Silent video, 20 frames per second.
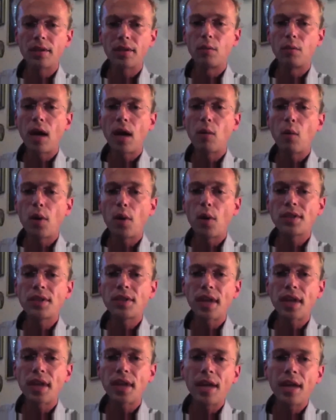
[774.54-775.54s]

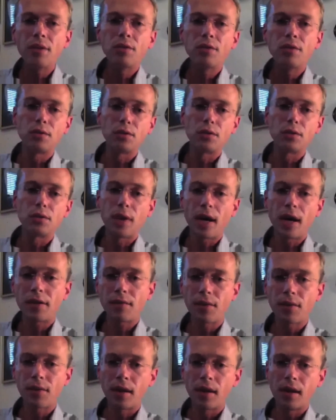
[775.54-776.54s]
wasn't Andrews part
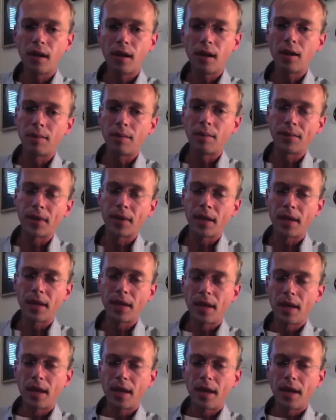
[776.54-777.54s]
of the alarm?
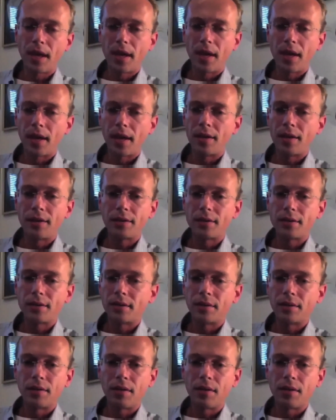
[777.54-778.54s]
And
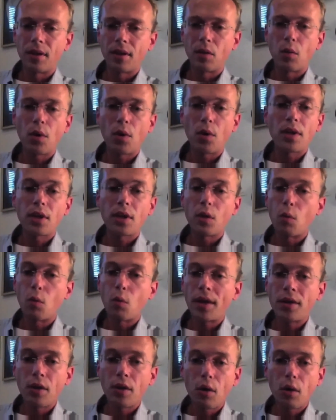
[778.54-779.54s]
there
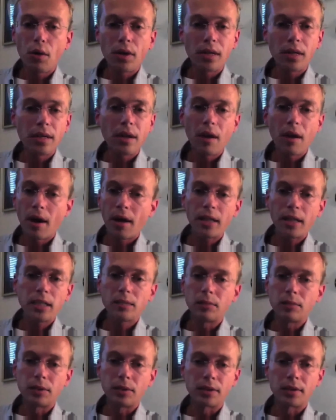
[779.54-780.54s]
were no clear
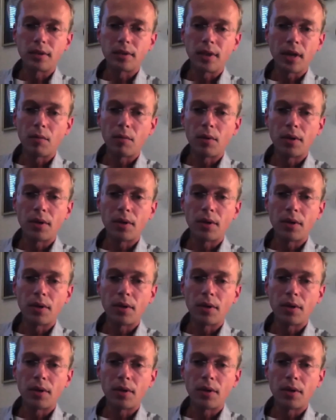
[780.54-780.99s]
answers. They